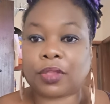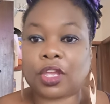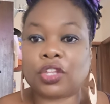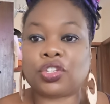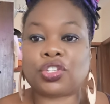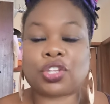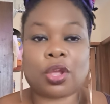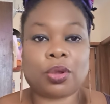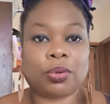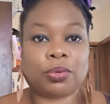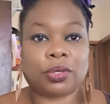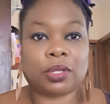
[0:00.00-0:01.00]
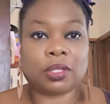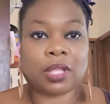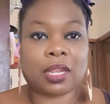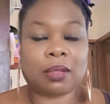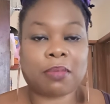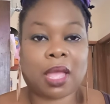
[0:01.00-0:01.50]
concerned
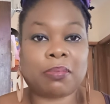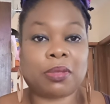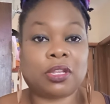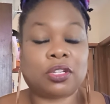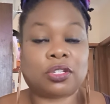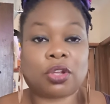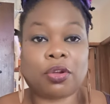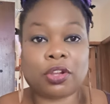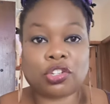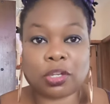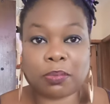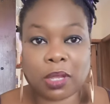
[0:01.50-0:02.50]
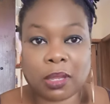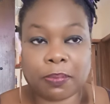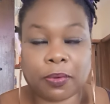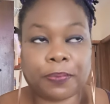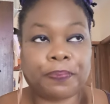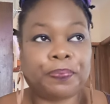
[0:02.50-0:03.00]
that it might be discouraging
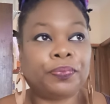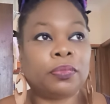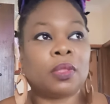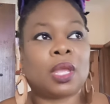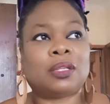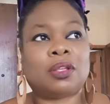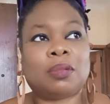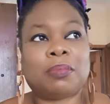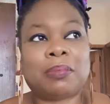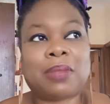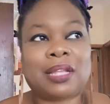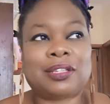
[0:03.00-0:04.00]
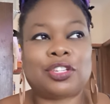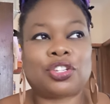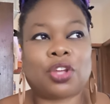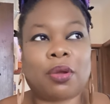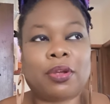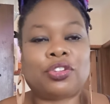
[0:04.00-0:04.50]
people. I told him I'm not
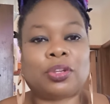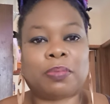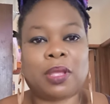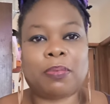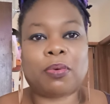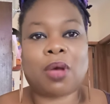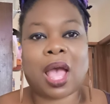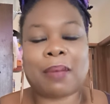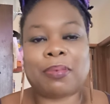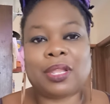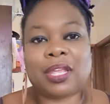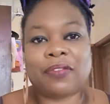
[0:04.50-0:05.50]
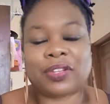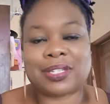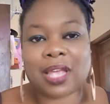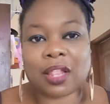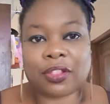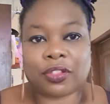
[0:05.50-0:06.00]
discouraging people. I believe in
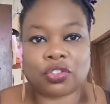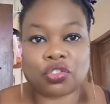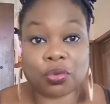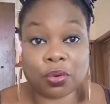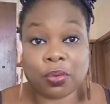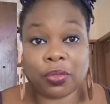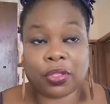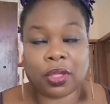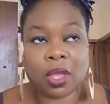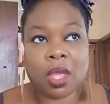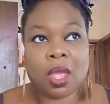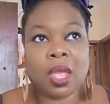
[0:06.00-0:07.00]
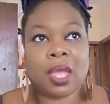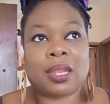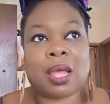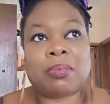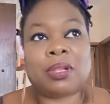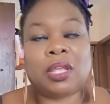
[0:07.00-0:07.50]
telling the truth, and
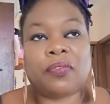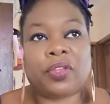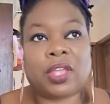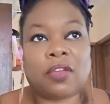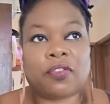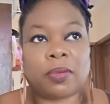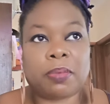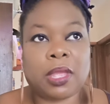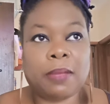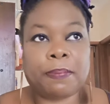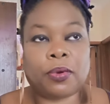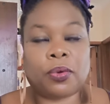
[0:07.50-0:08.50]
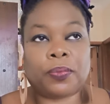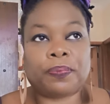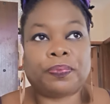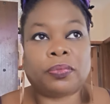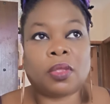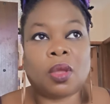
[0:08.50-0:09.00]
I believe in giving people
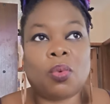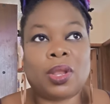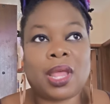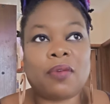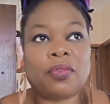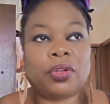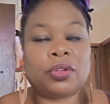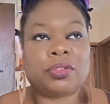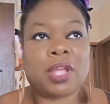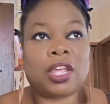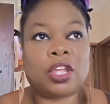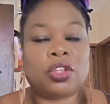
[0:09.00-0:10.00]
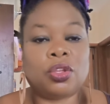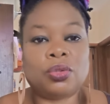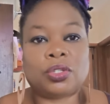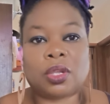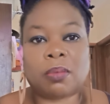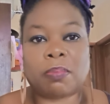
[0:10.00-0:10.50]
whatever they can use
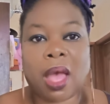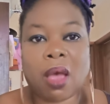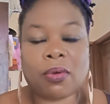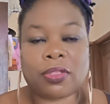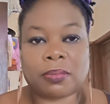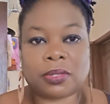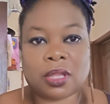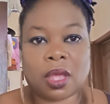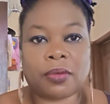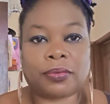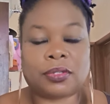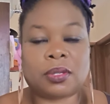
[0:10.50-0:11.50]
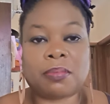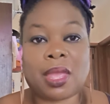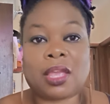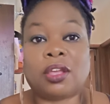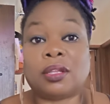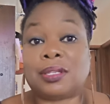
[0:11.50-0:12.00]
to empower themselves to
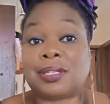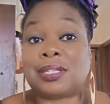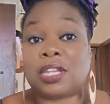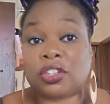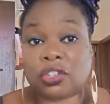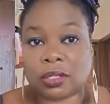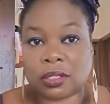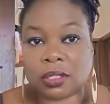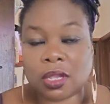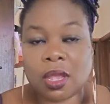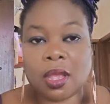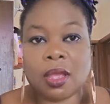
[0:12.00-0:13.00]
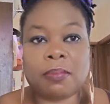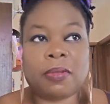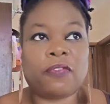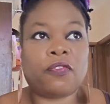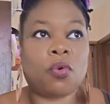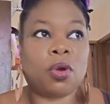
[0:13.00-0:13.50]
make good decisions
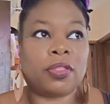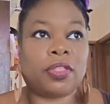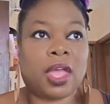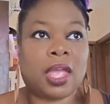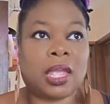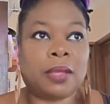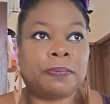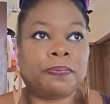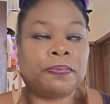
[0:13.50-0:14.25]
before they